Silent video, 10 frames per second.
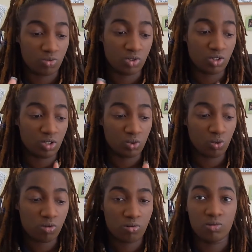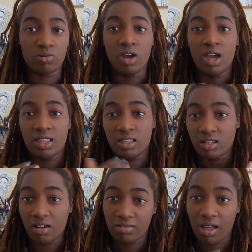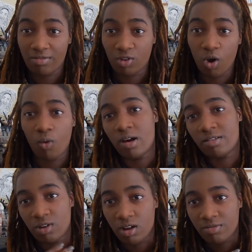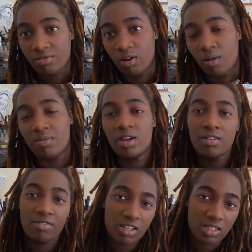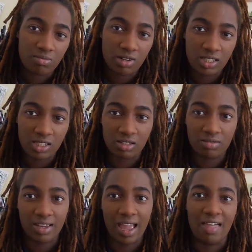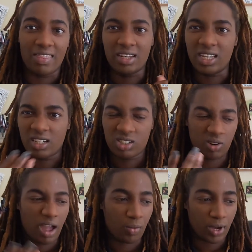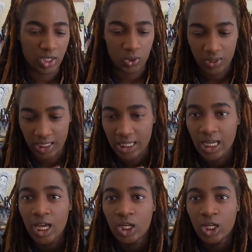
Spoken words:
I'm just going to talk through the stuff that I've got, where I've got it from, first impressions of it, and then yeah, show how I use it.